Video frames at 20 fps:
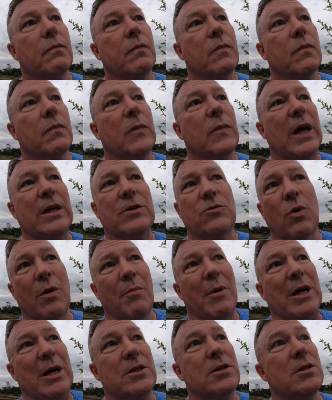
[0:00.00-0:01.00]
That's where
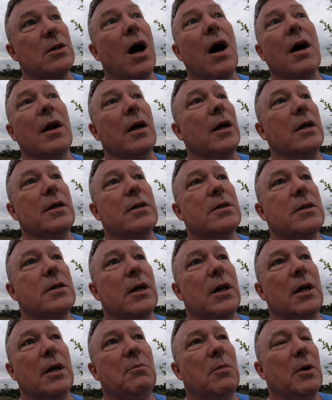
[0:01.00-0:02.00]
my sauna is
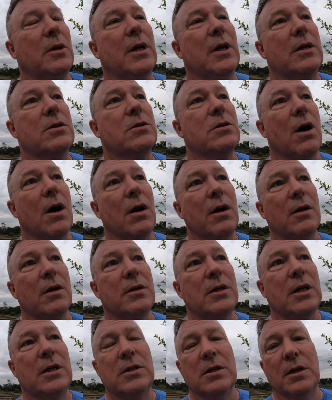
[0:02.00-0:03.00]
sitting, but that sauna
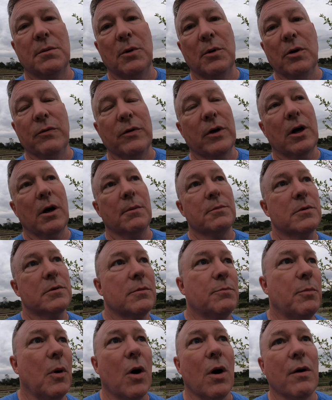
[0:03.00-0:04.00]
is easy to move. It comes
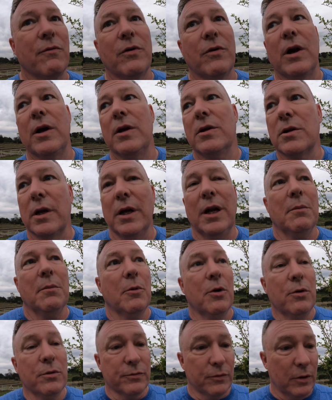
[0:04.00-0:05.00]
apart very easily and it
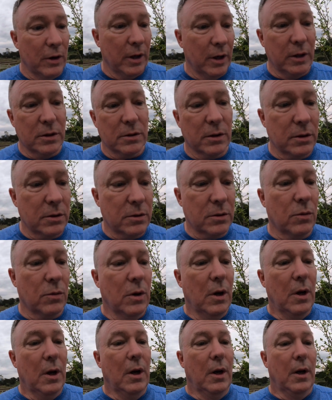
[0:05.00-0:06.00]
moves very easily. So
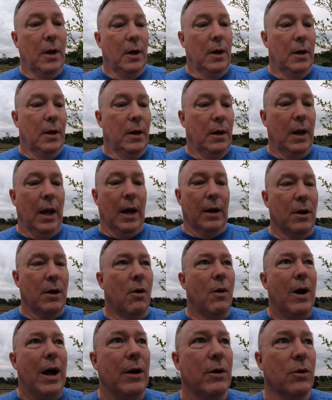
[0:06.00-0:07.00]
yeah,
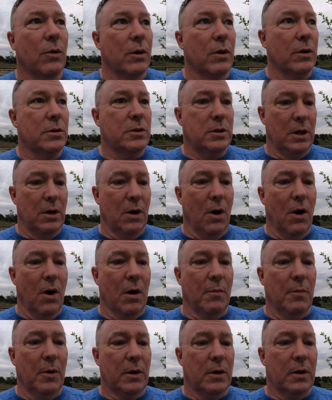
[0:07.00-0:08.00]
no outdoor
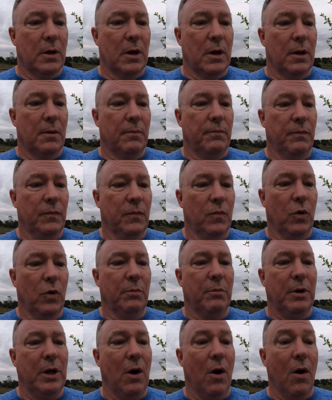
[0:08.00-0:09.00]
CR, but
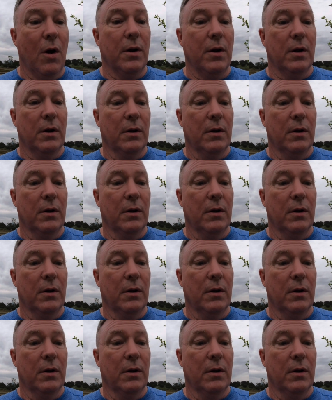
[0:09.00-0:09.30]
wouldn't be hard